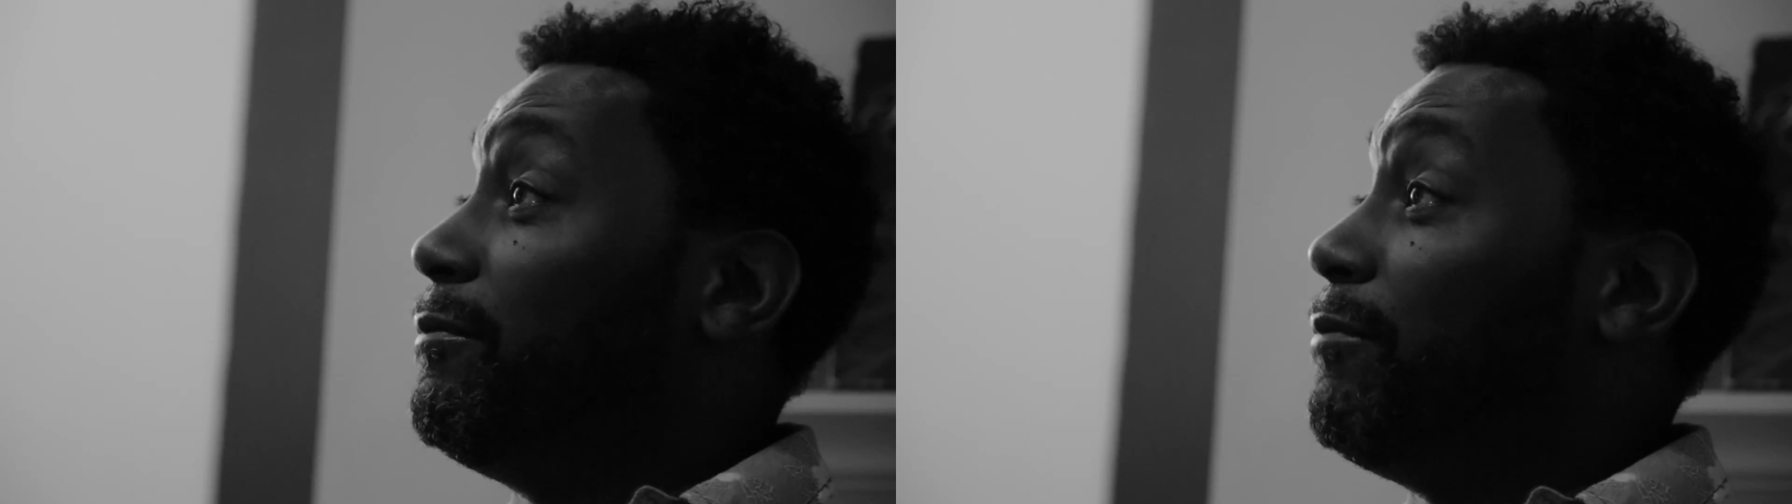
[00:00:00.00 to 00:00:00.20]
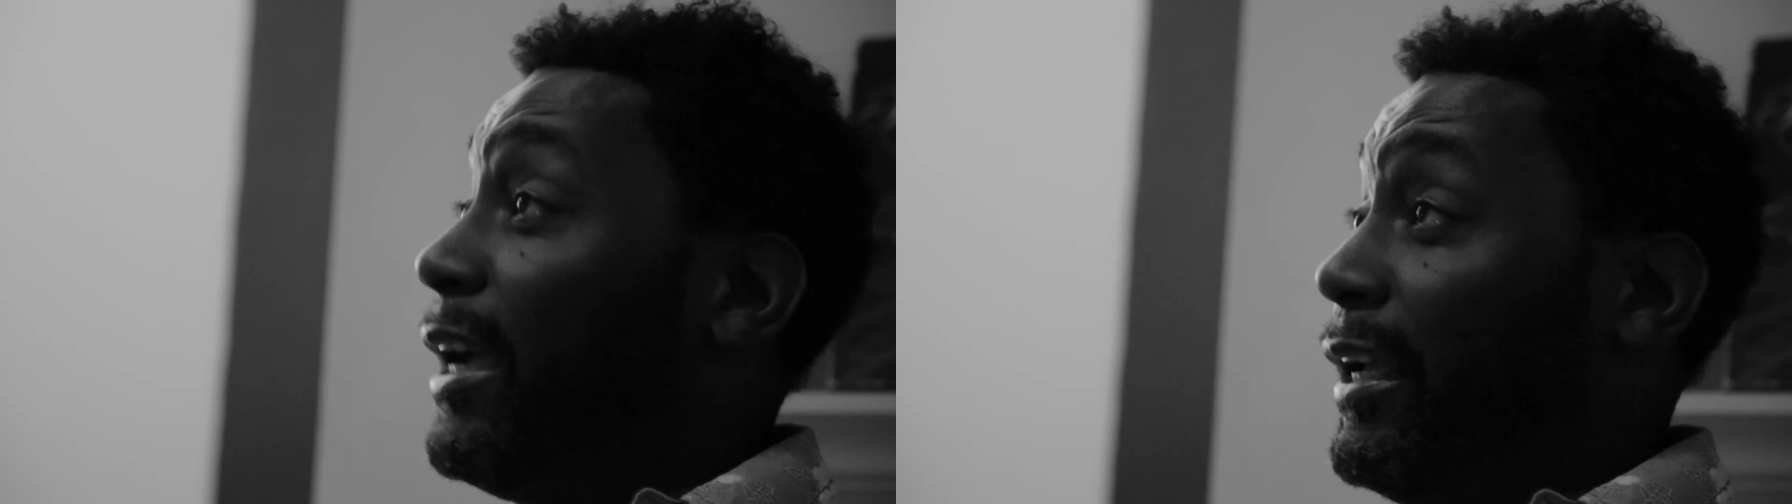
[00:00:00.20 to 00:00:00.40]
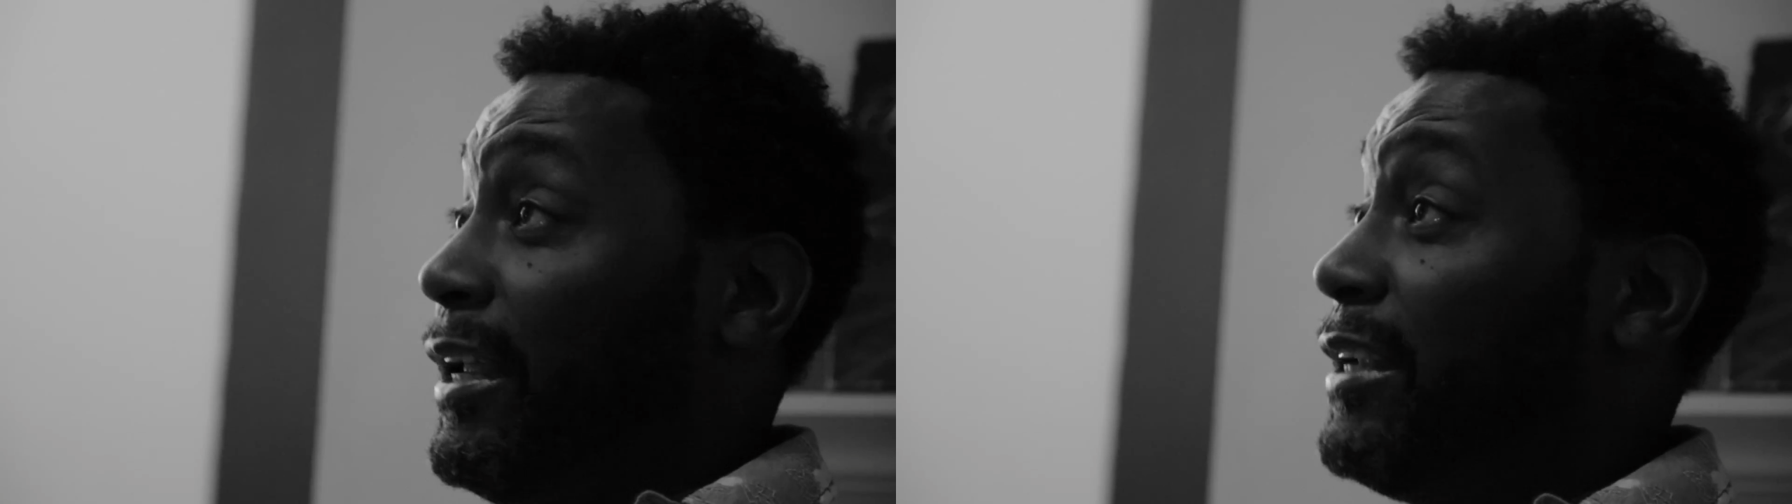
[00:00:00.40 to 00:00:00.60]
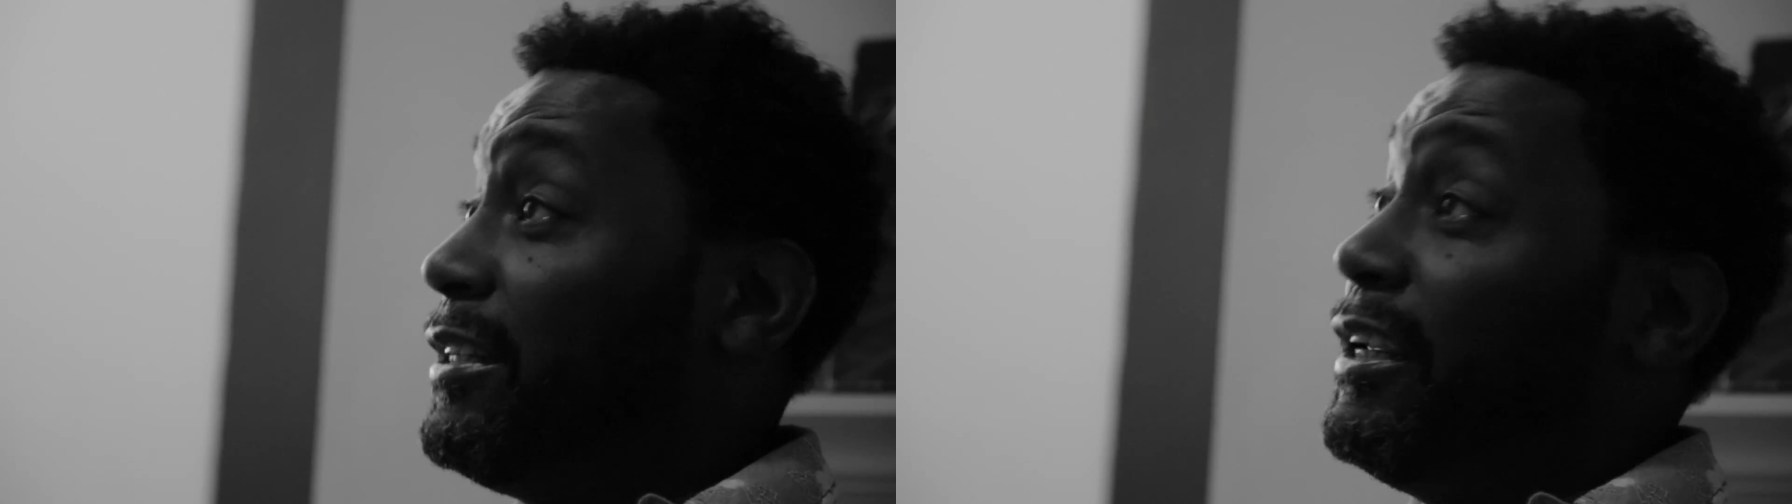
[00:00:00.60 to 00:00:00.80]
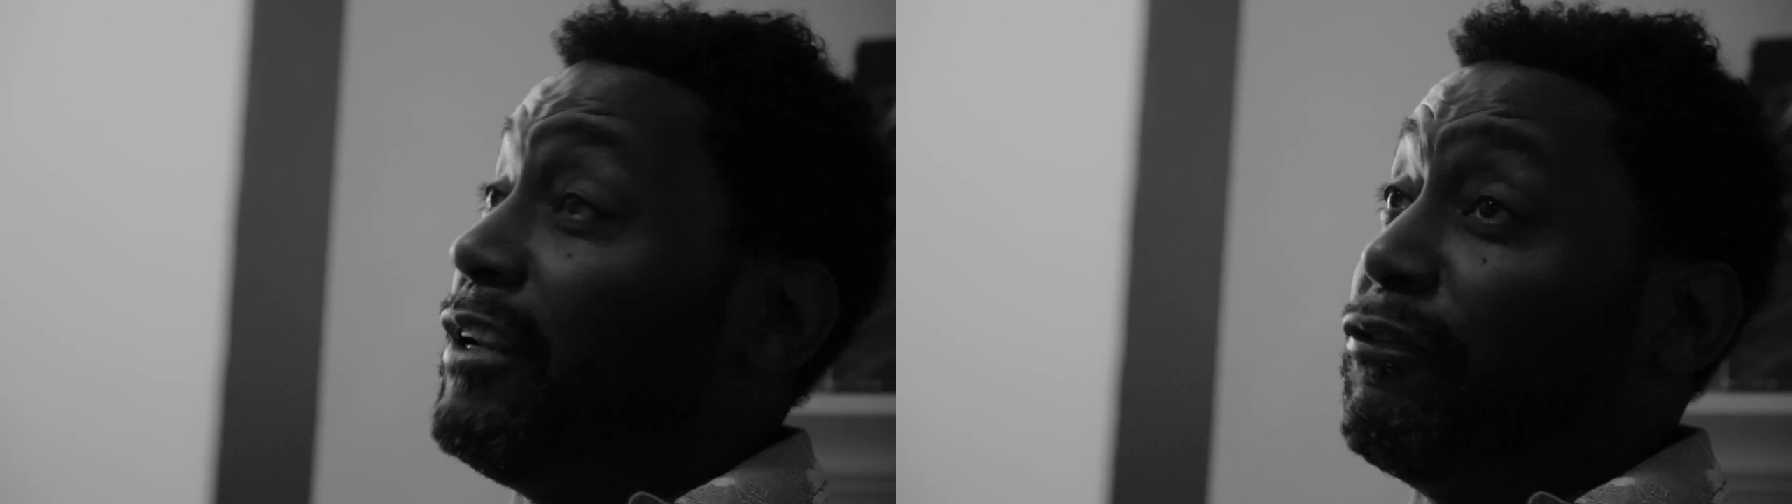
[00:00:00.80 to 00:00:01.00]
back in
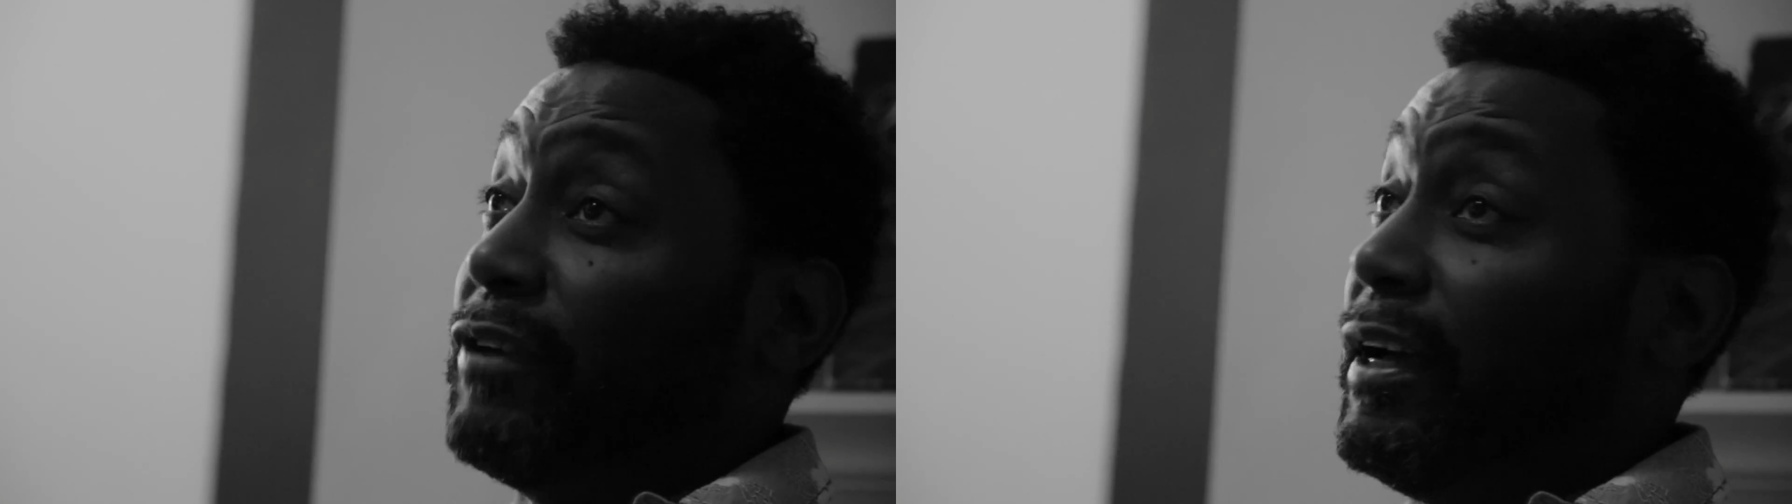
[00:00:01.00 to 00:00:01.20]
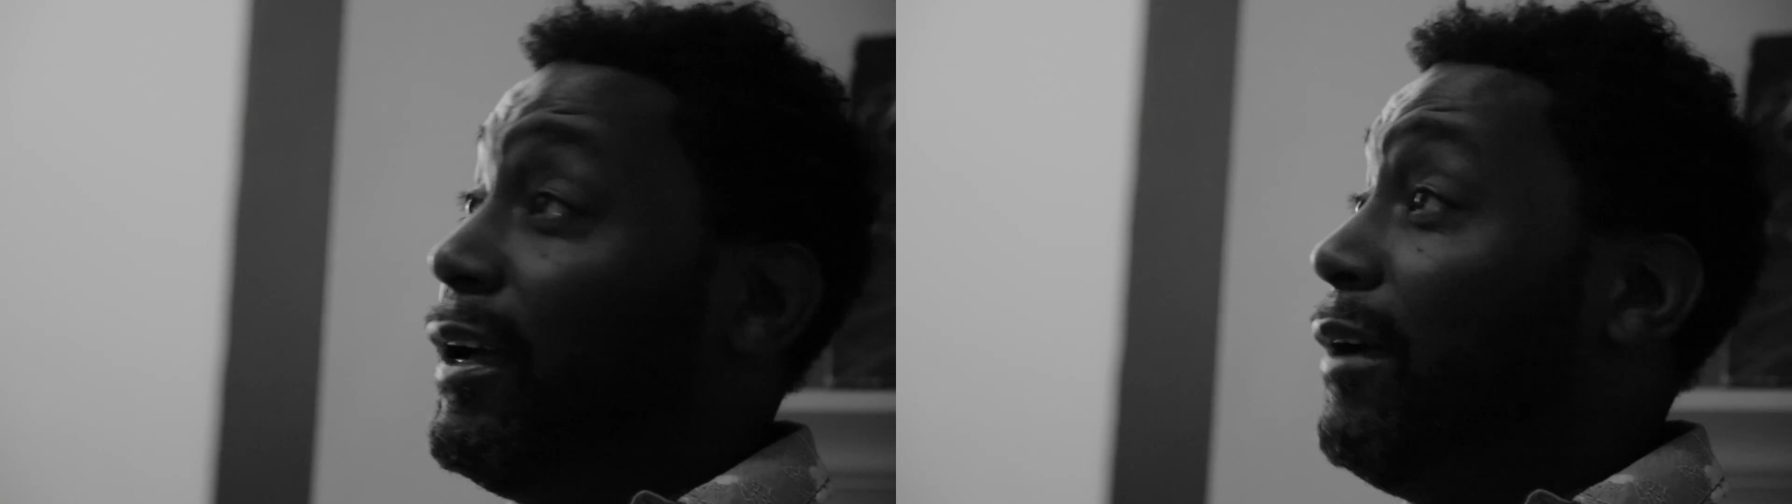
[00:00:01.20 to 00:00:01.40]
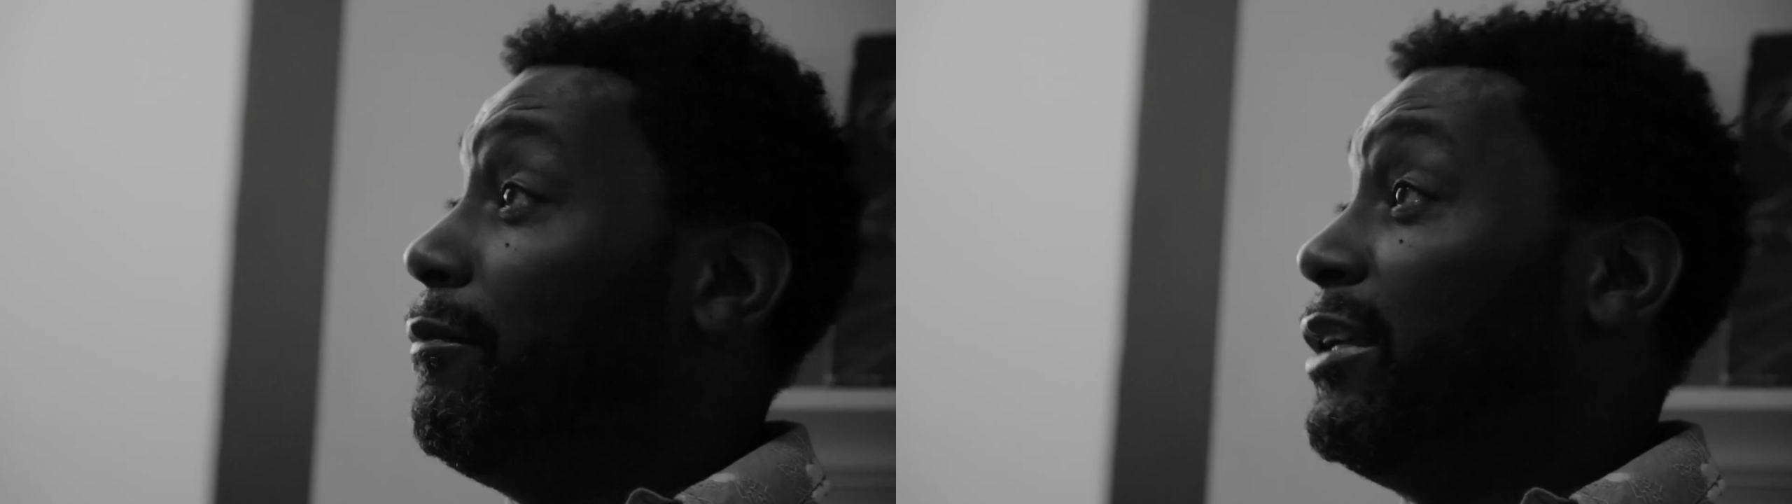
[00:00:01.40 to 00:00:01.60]
1985,